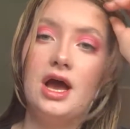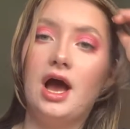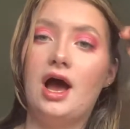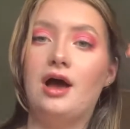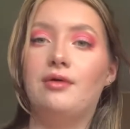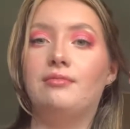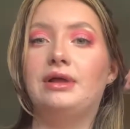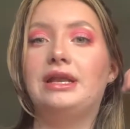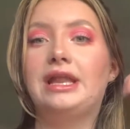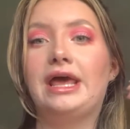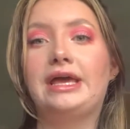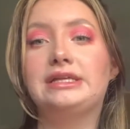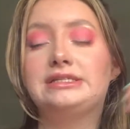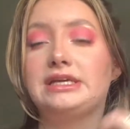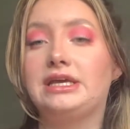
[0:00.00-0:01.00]

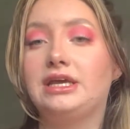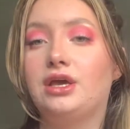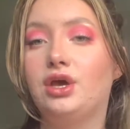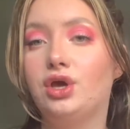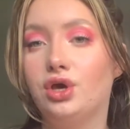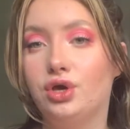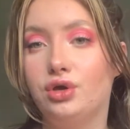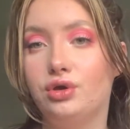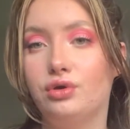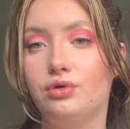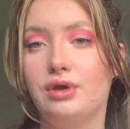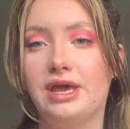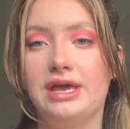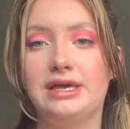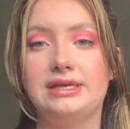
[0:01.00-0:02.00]
lady who
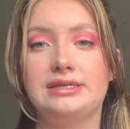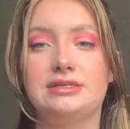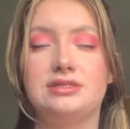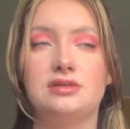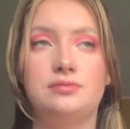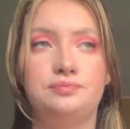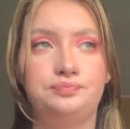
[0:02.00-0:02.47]
is